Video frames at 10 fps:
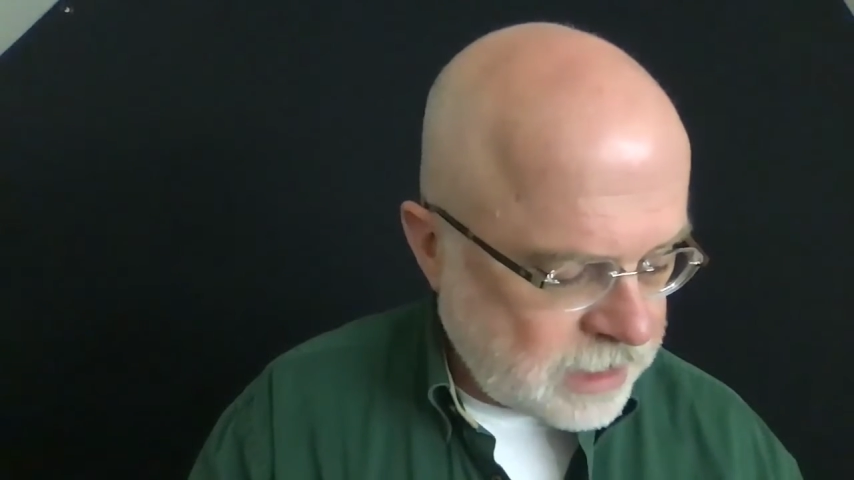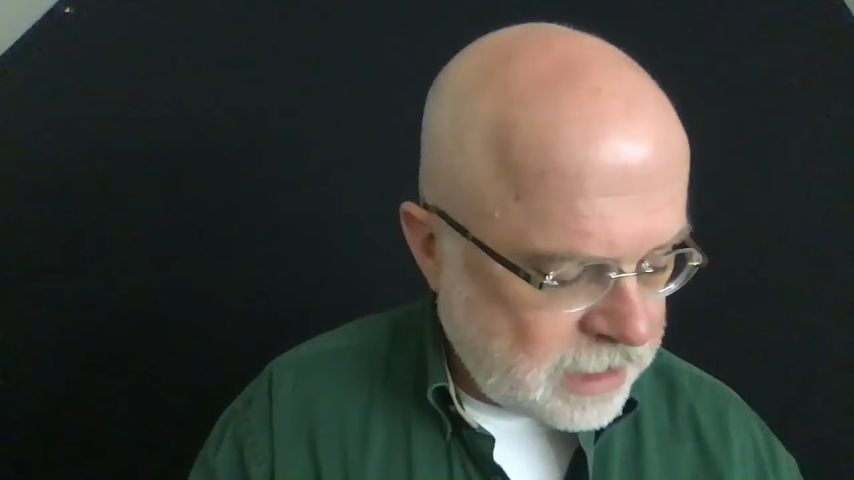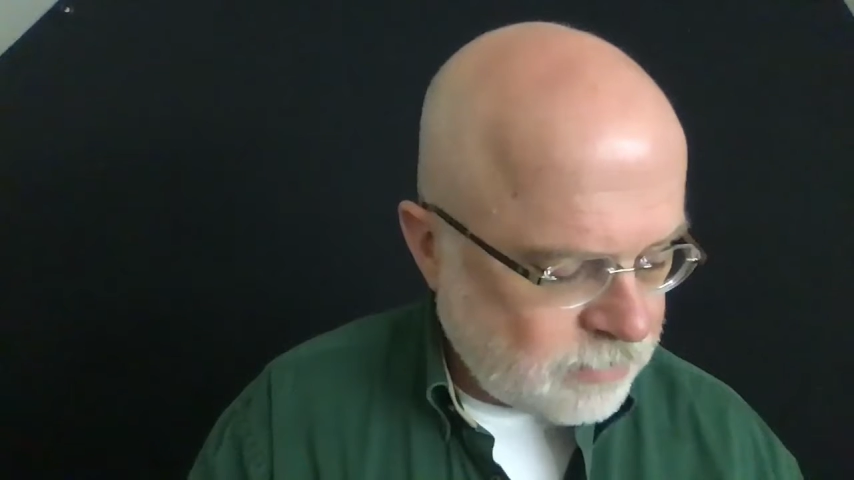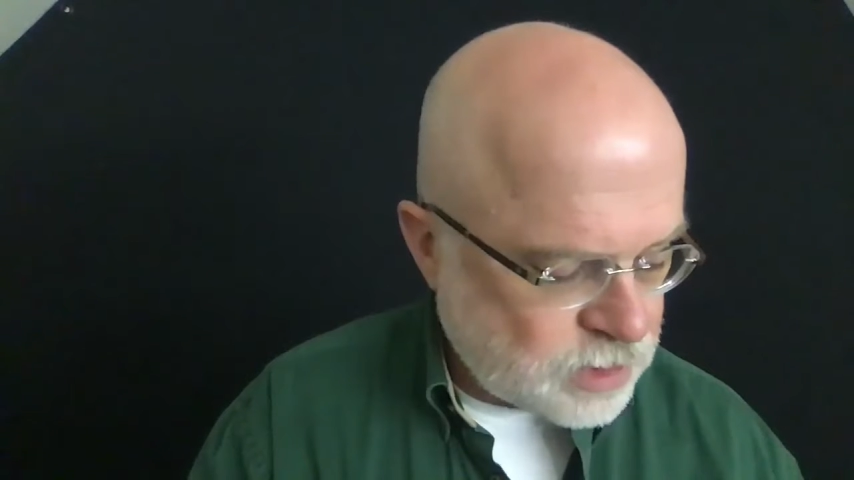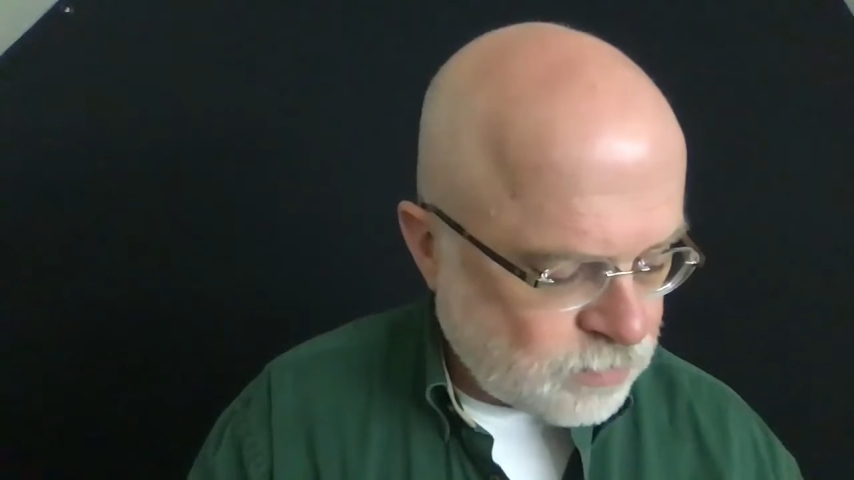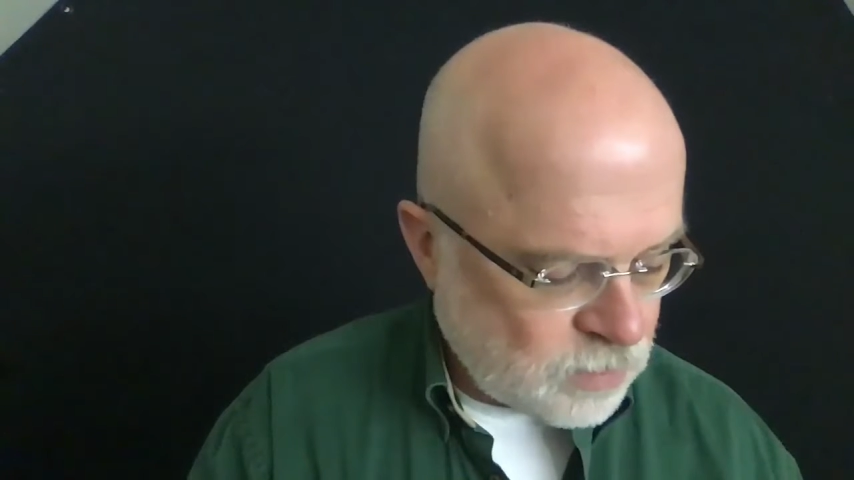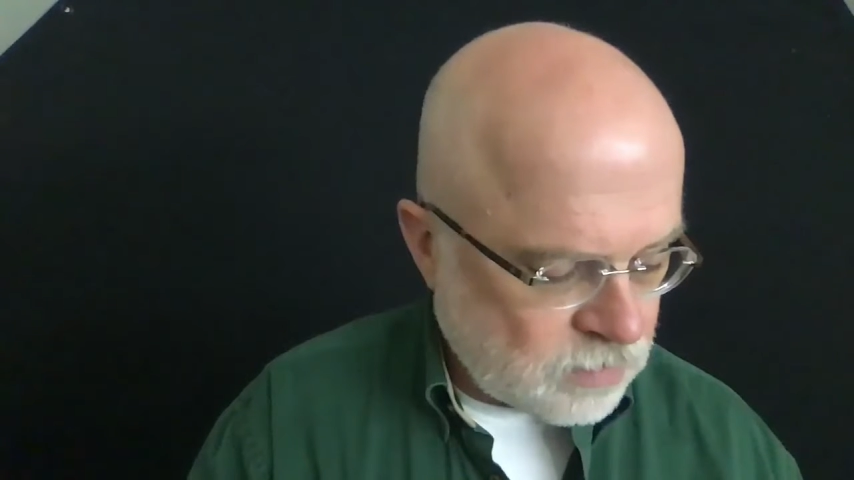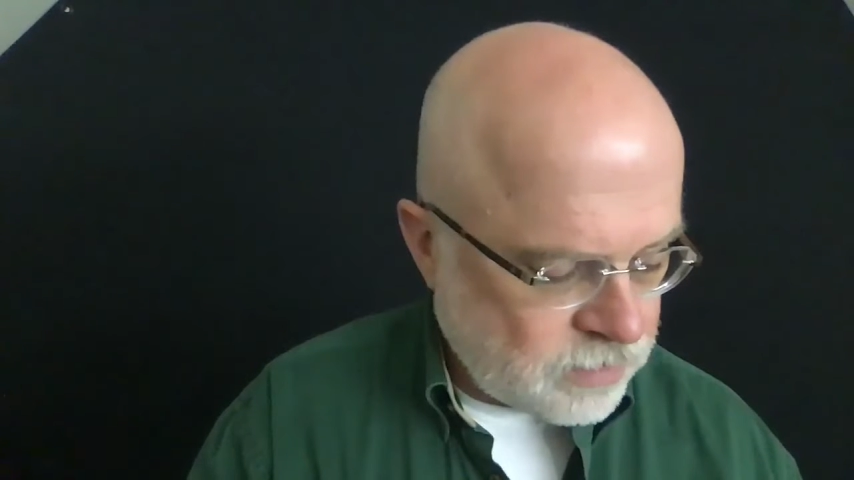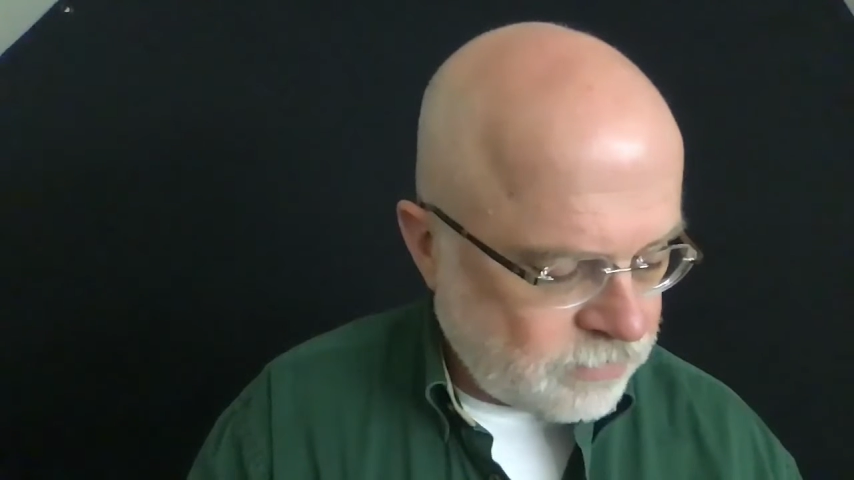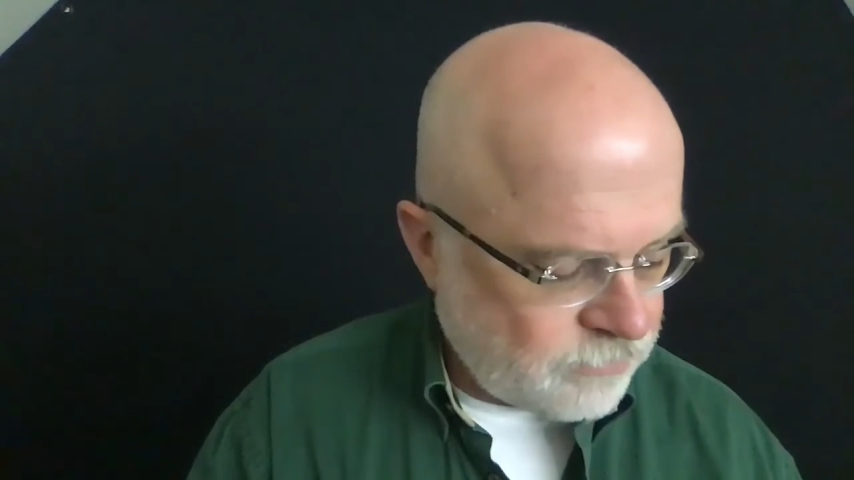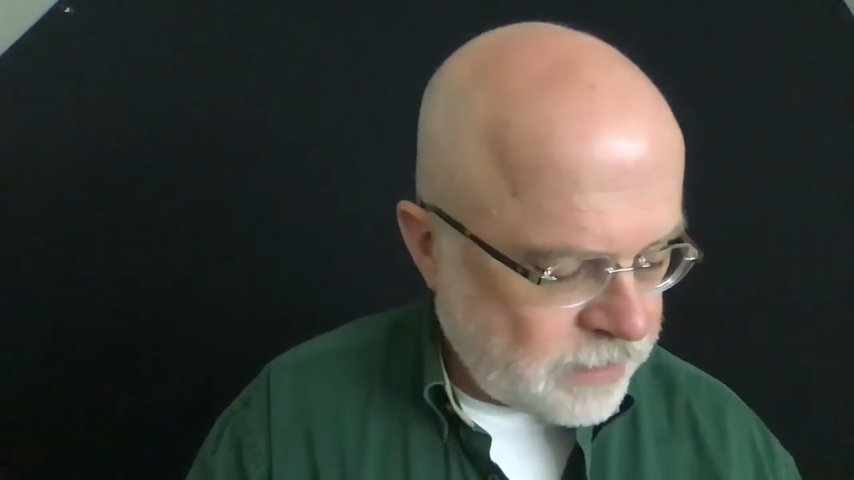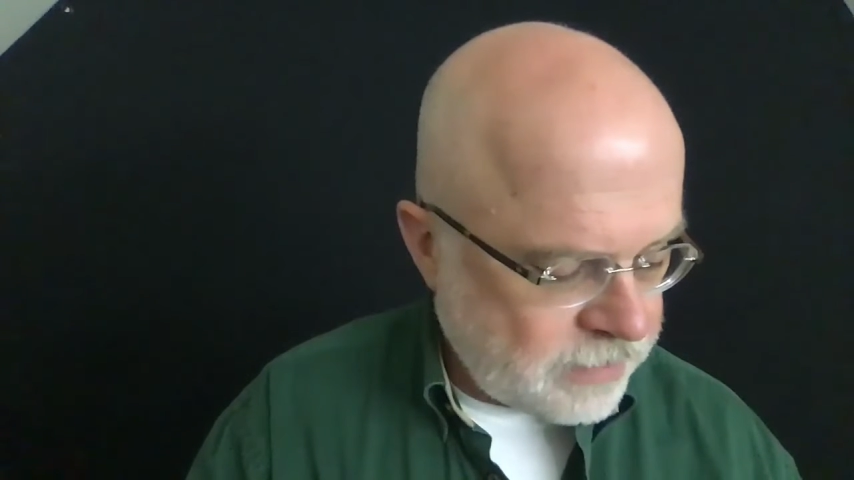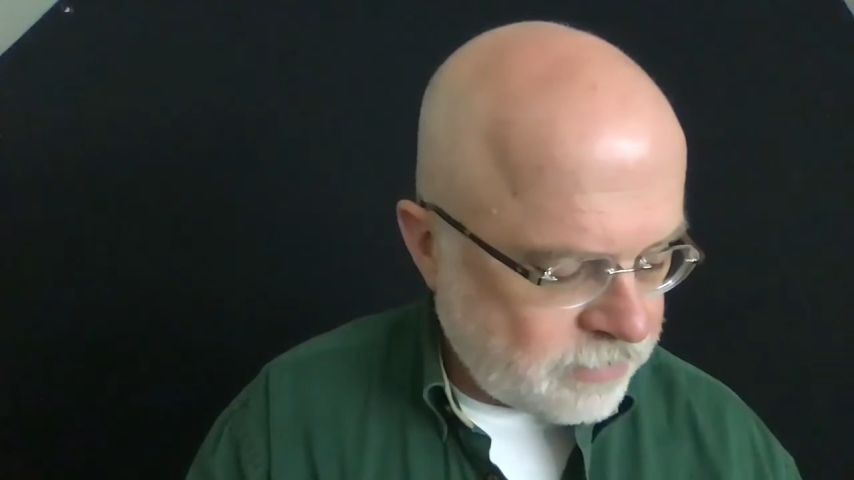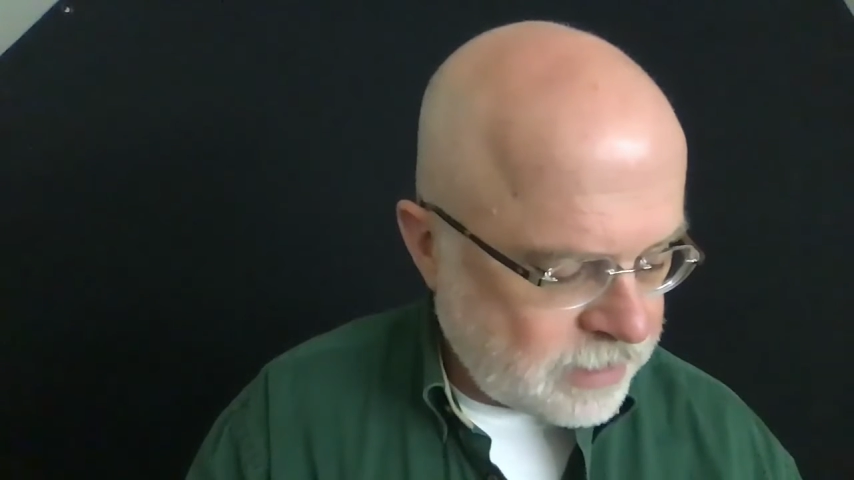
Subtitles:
how much more will your Father in